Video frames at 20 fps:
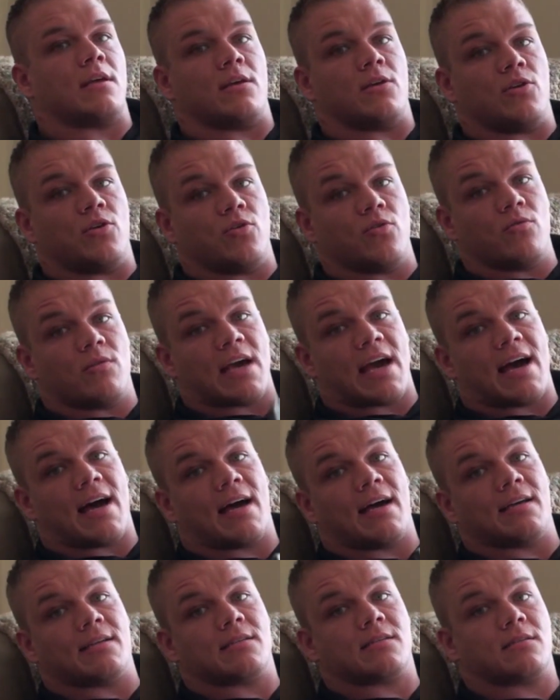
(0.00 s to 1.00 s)
you
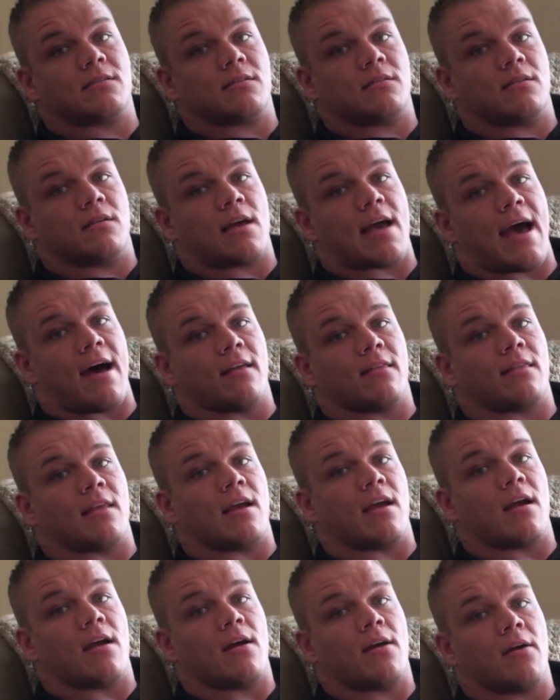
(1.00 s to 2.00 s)
guys out
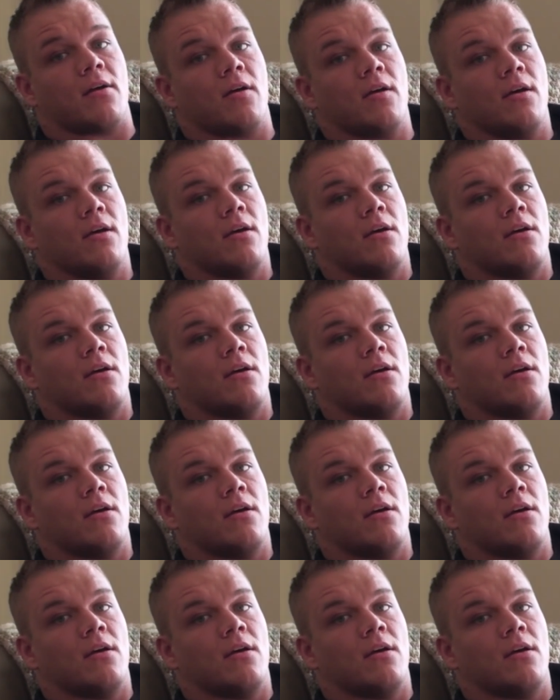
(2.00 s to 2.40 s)
there,